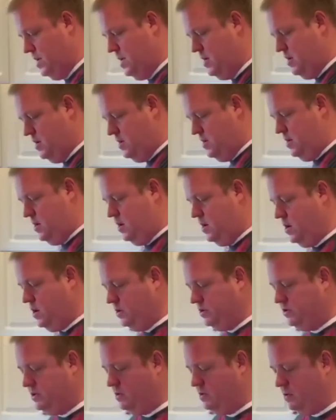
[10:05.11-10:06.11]
and it
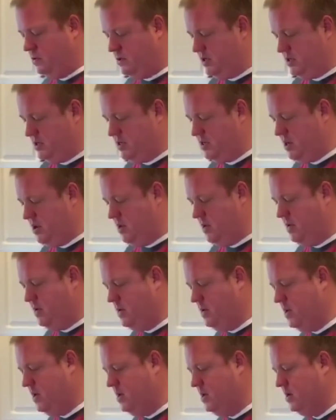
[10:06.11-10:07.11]
also will just
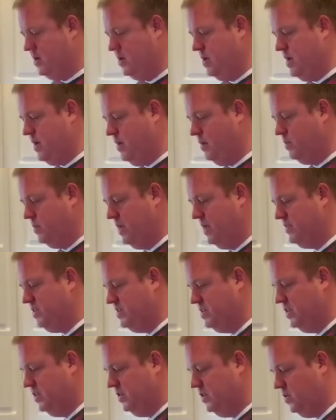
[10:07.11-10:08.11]
help get
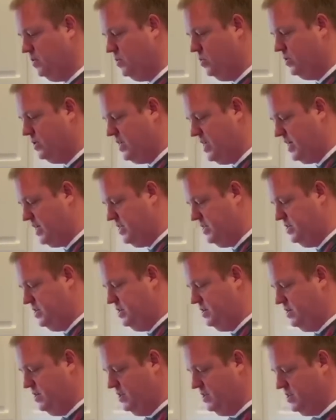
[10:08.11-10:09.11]
you a little more
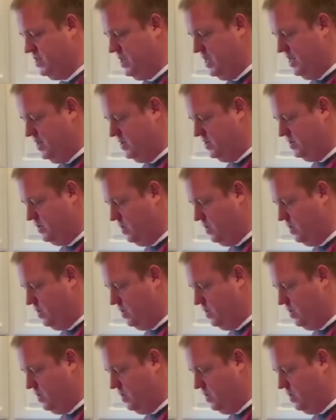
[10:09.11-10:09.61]
texture in the skin.